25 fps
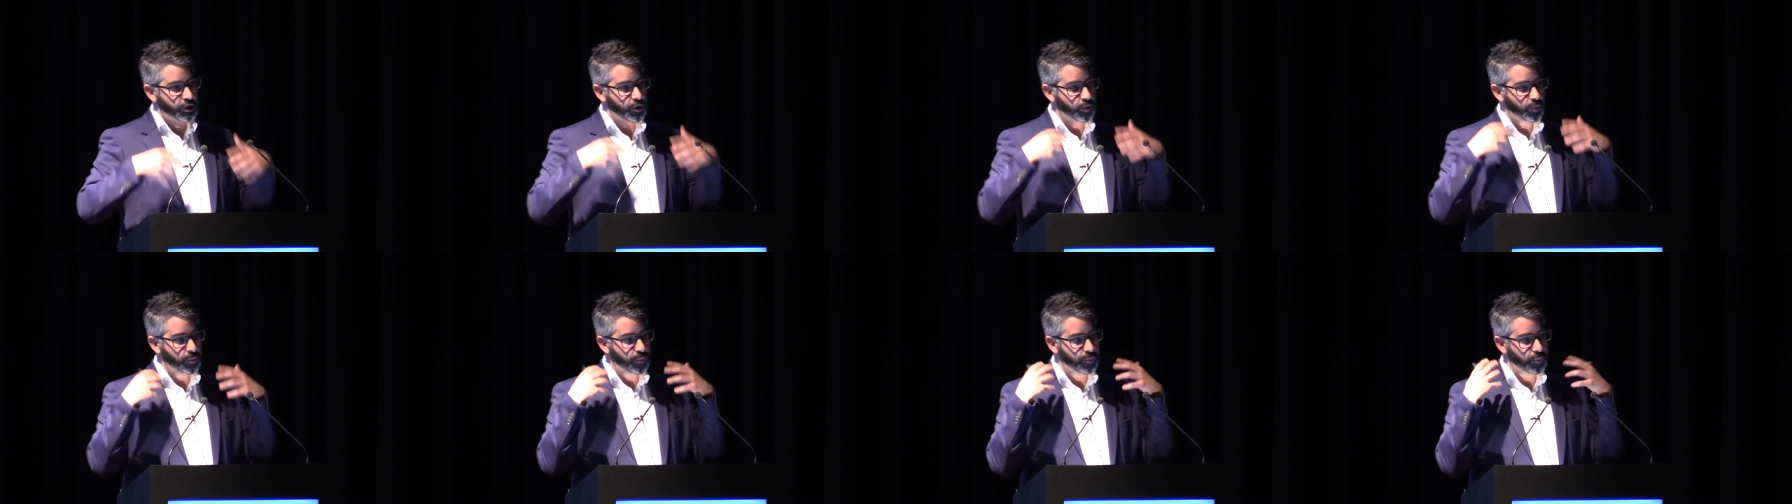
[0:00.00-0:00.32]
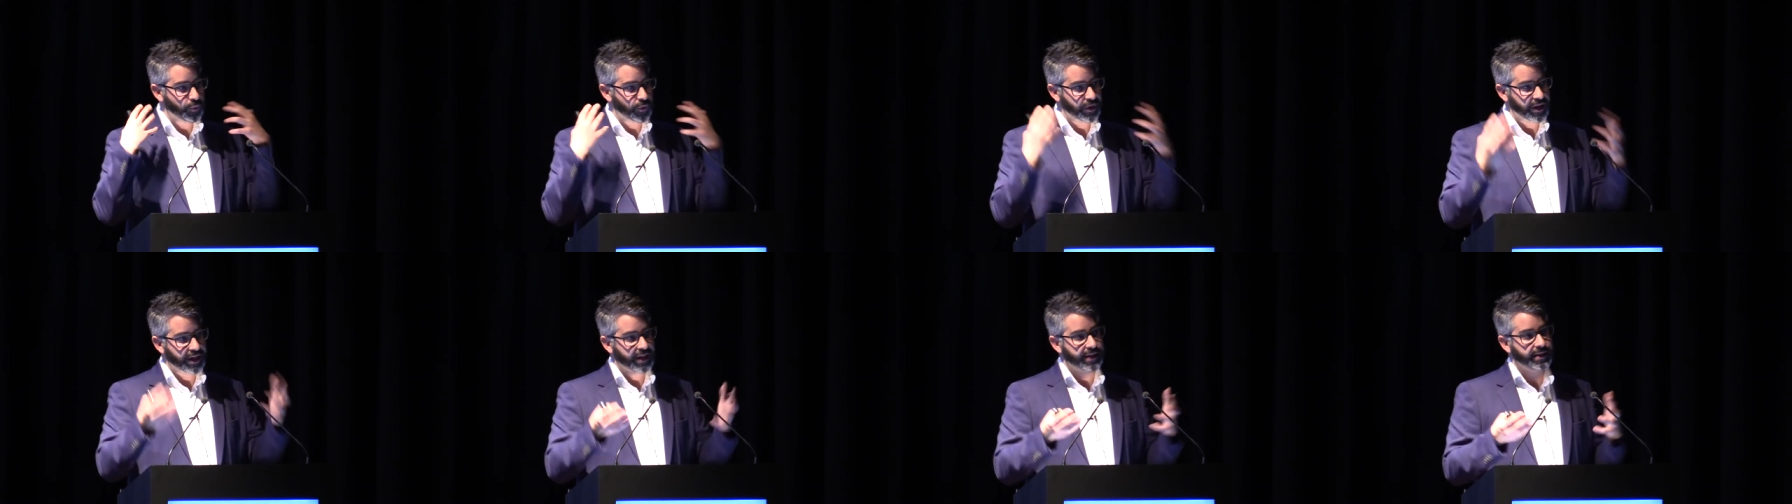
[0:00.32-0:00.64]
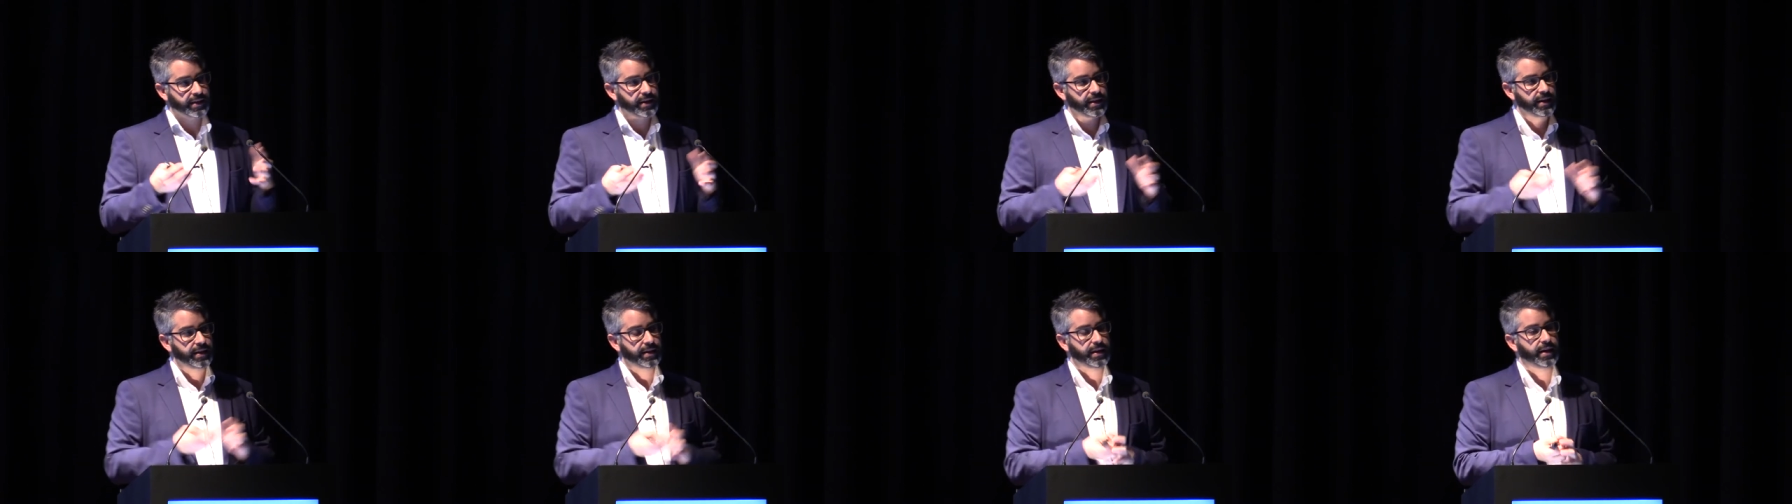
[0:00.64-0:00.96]
to
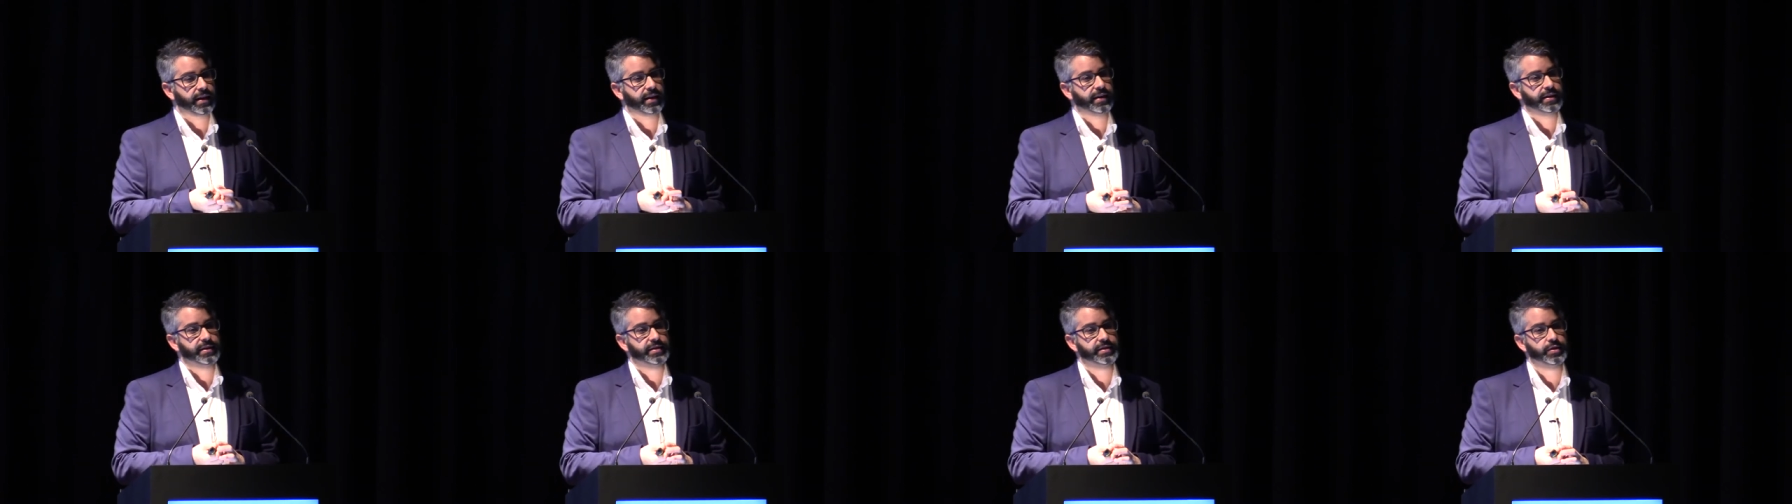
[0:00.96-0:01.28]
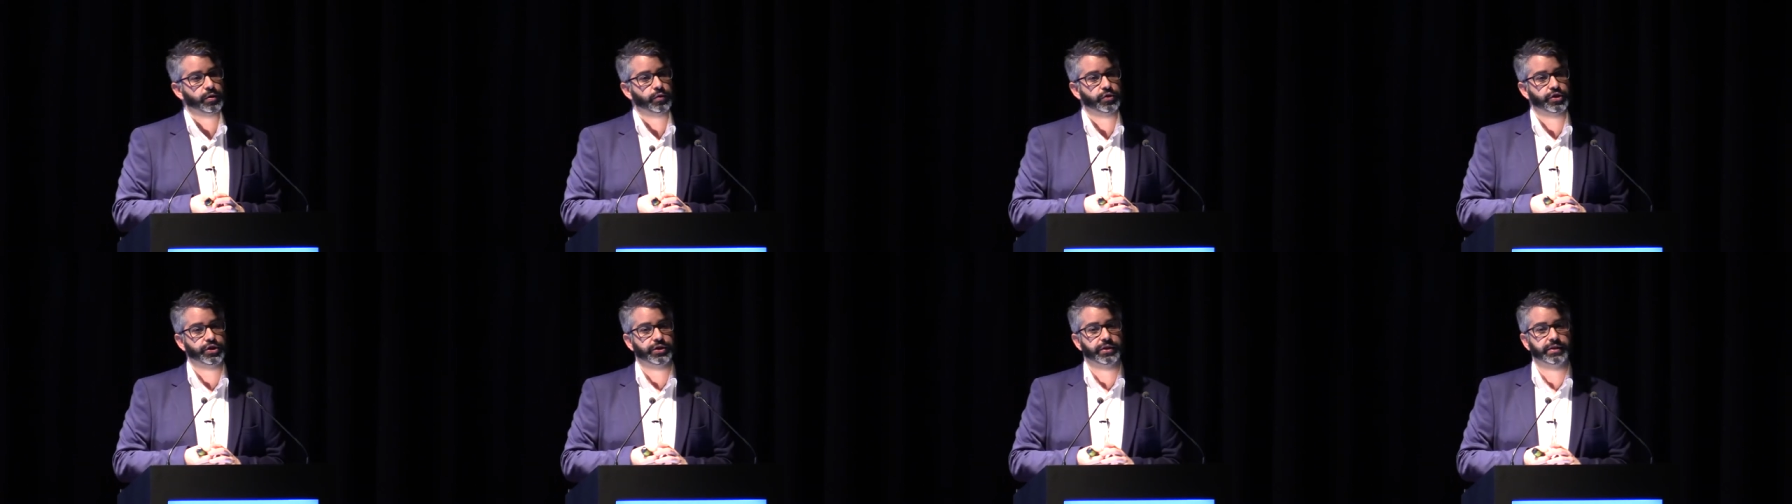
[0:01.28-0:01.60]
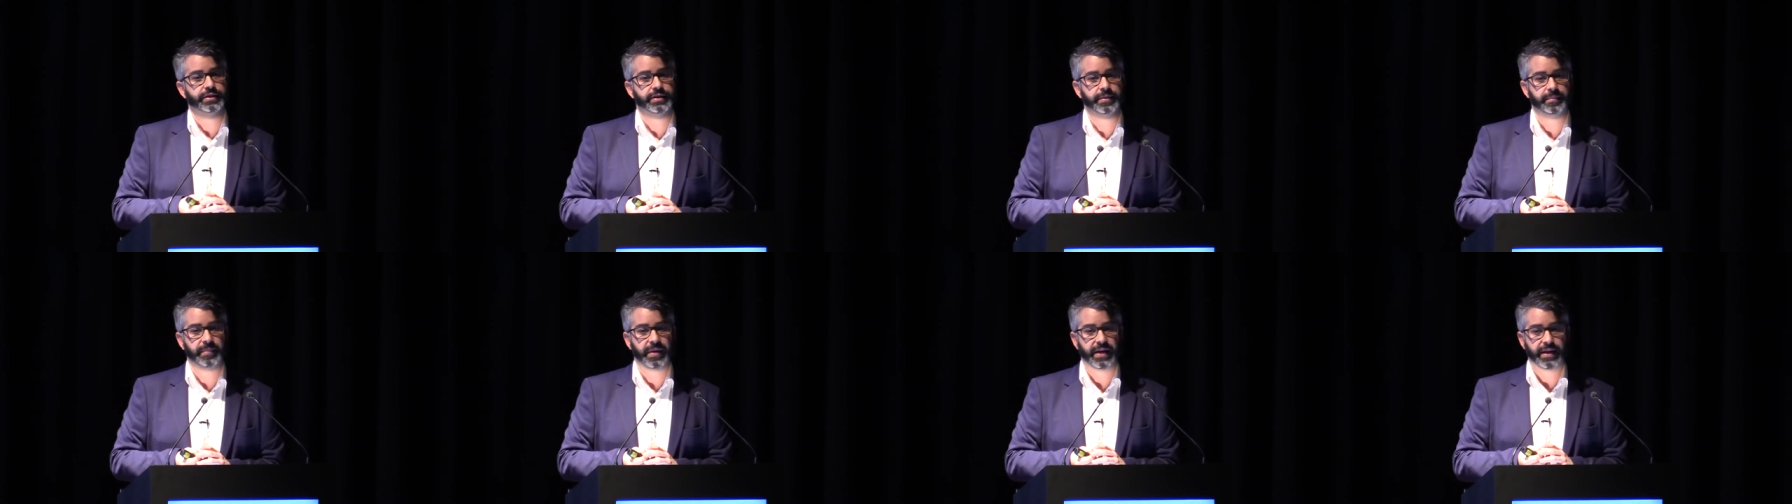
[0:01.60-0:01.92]
bring
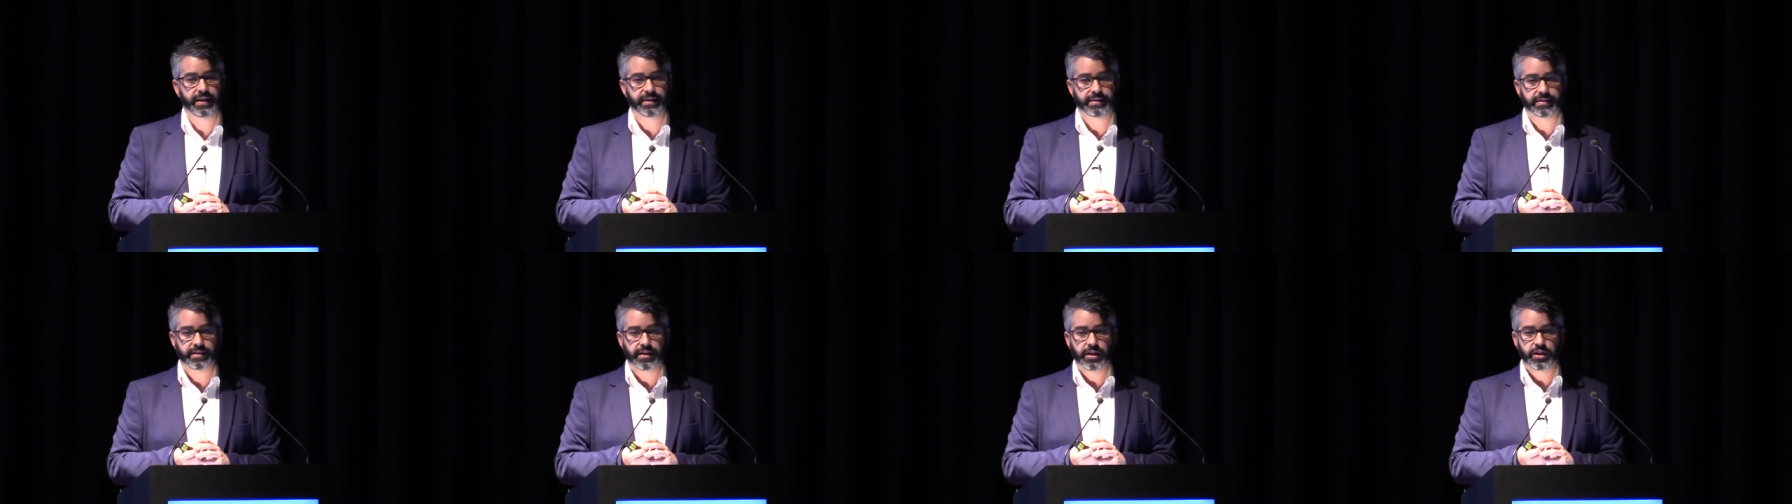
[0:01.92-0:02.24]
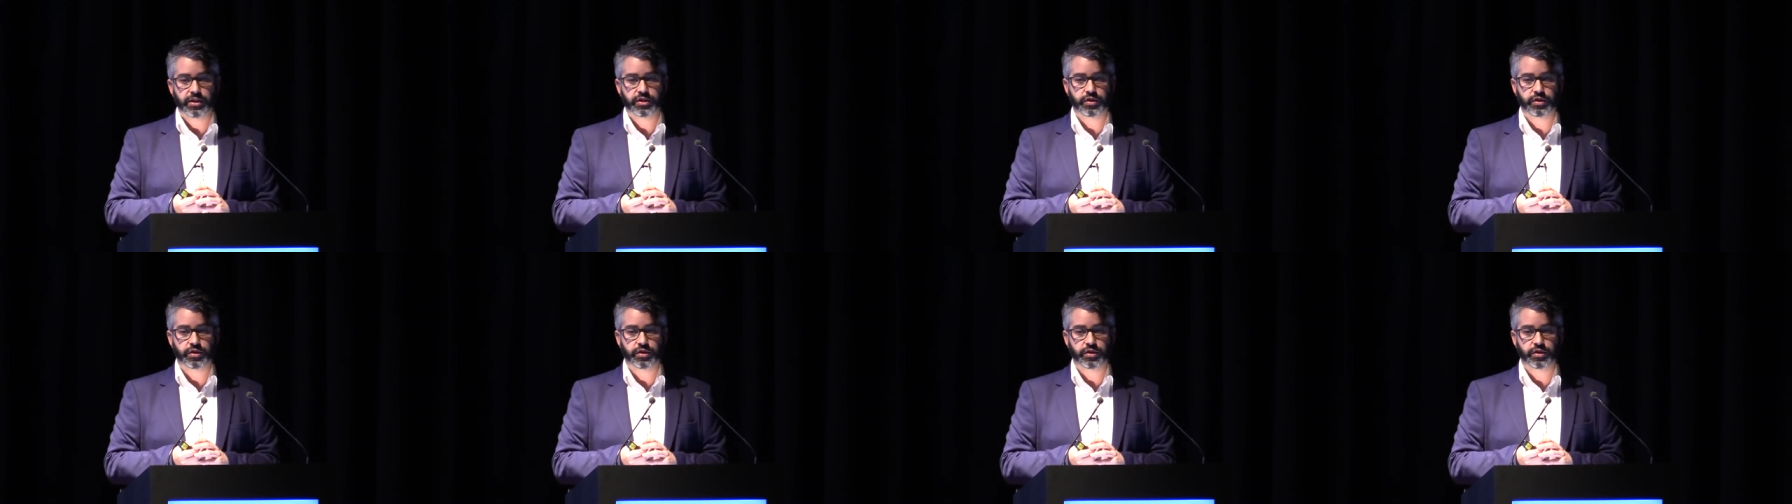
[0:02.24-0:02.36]
social debate